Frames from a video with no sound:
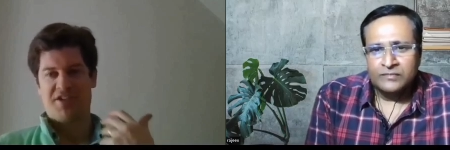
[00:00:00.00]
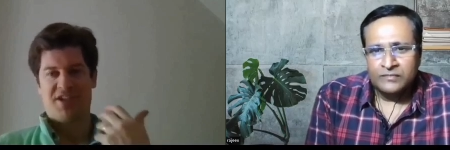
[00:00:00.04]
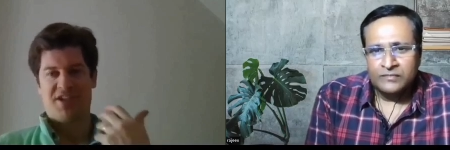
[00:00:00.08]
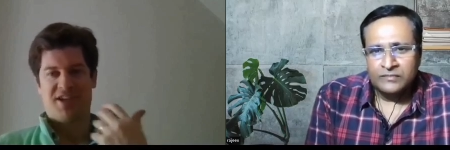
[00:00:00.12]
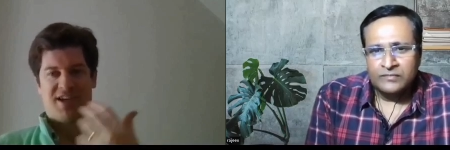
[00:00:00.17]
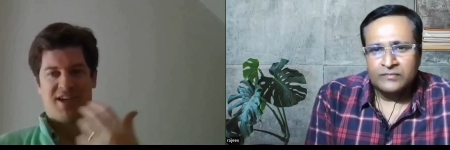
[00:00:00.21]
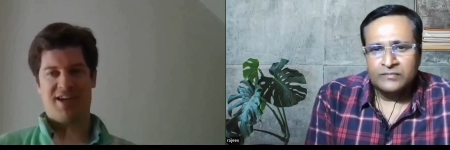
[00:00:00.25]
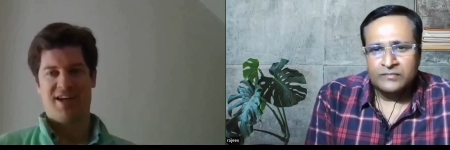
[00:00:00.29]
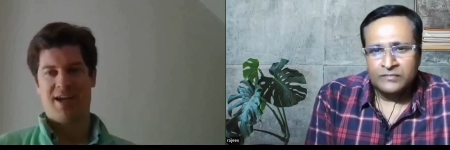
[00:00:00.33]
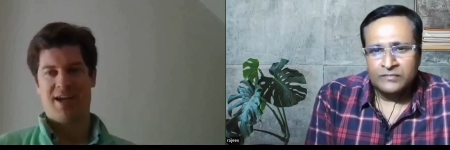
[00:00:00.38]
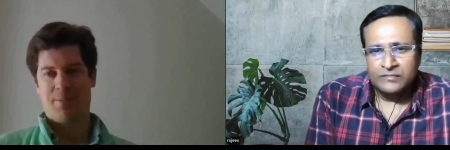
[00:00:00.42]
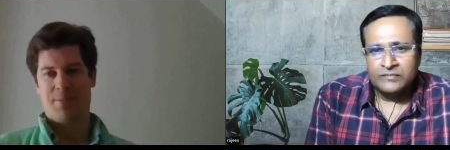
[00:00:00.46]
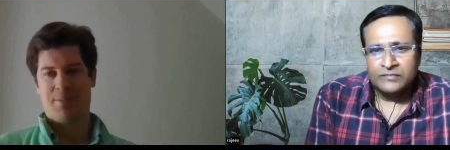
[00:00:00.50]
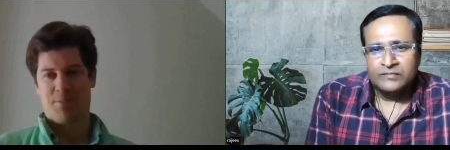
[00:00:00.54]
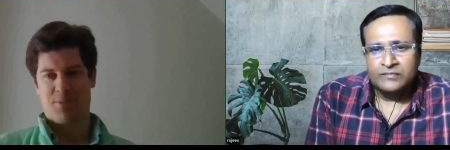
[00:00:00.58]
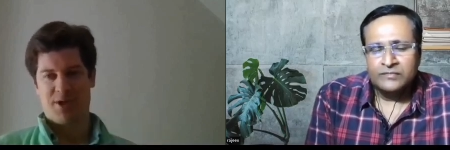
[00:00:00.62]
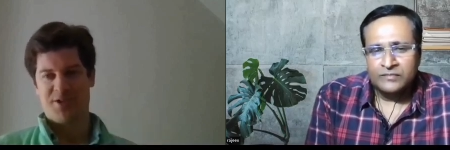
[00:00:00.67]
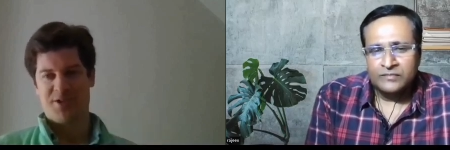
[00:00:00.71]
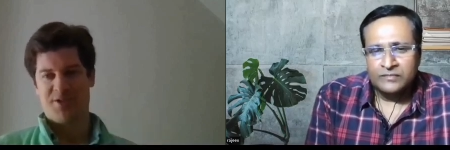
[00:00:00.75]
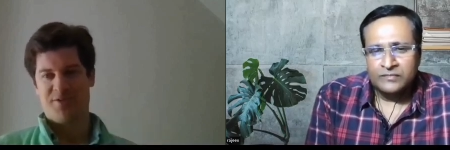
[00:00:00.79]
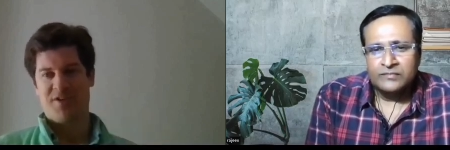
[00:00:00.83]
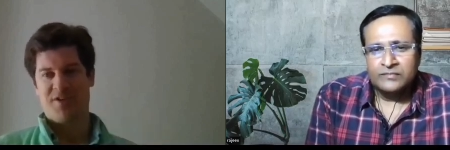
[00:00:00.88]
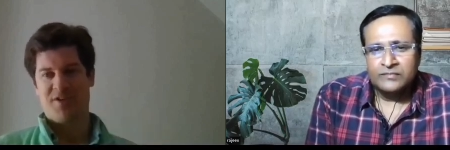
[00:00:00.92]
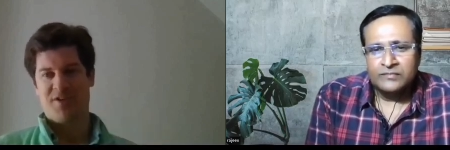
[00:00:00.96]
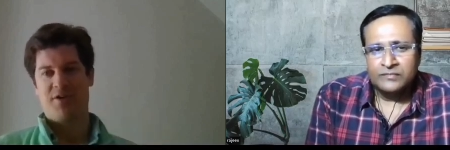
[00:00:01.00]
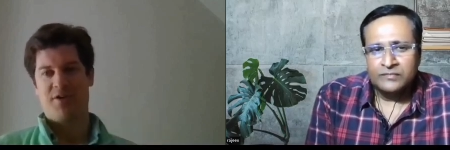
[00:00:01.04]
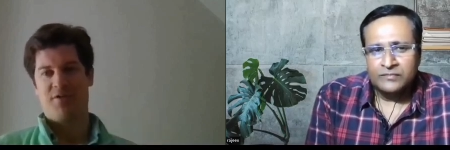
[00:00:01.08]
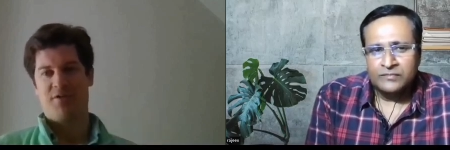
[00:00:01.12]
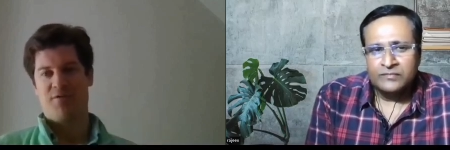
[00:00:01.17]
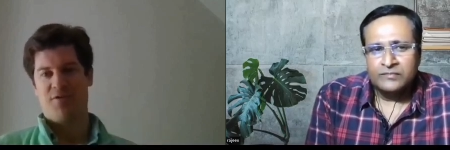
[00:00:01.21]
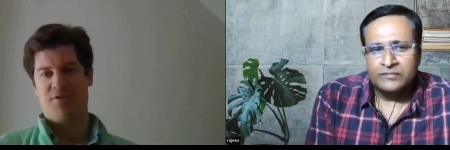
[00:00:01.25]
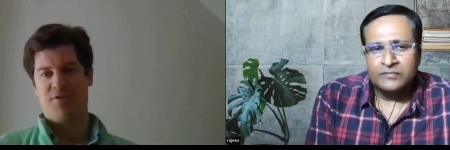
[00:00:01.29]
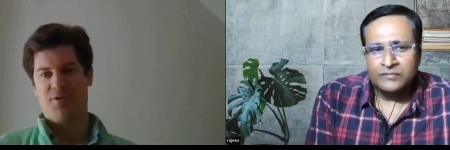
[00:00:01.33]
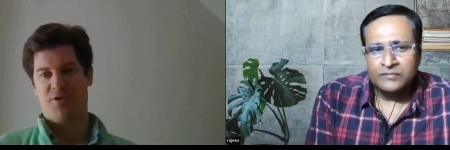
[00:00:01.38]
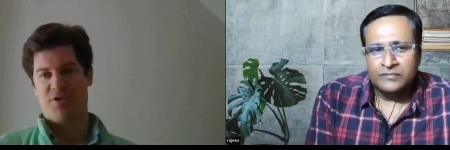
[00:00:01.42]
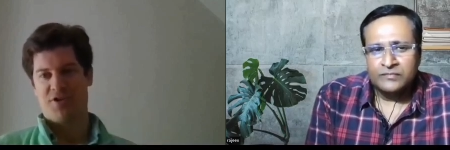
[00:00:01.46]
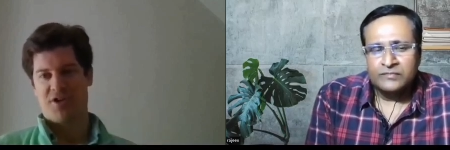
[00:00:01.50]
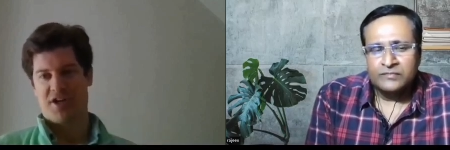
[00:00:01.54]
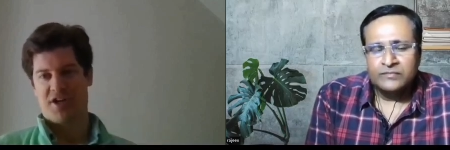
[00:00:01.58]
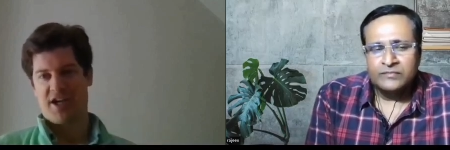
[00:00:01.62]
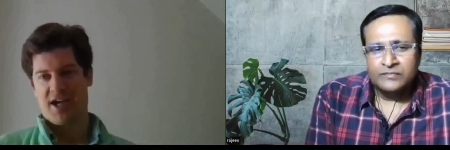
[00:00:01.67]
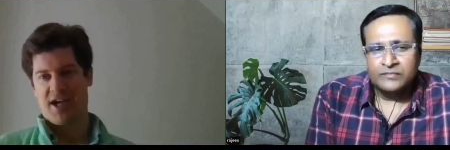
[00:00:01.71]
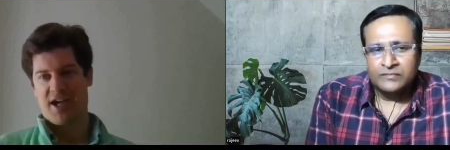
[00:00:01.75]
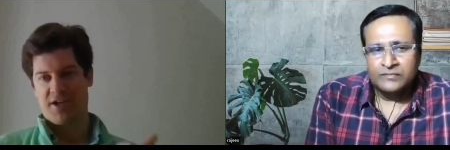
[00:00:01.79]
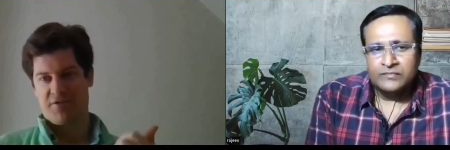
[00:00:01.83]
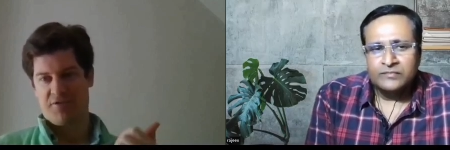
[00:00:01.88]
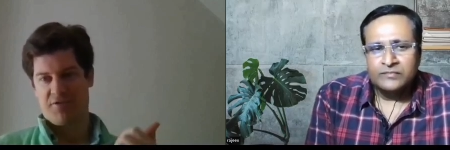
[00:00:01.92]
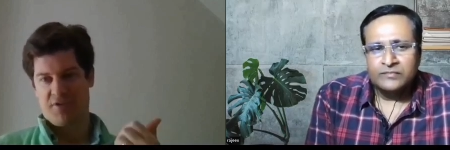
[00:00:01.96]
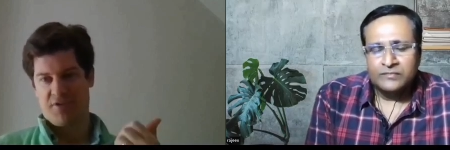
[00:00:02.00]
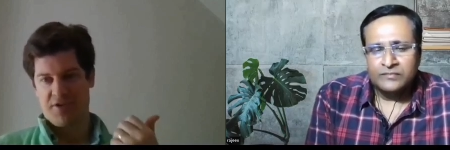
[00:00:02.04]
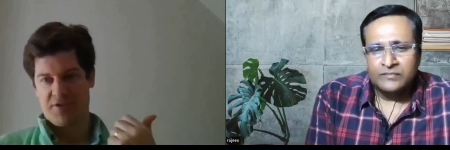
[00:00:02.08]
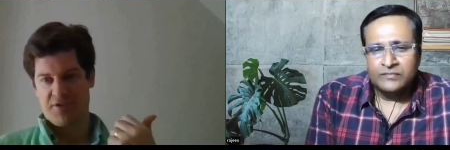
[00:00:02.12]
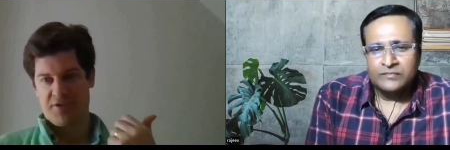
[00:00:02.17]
Speaker 1: They're pricing a net present value of future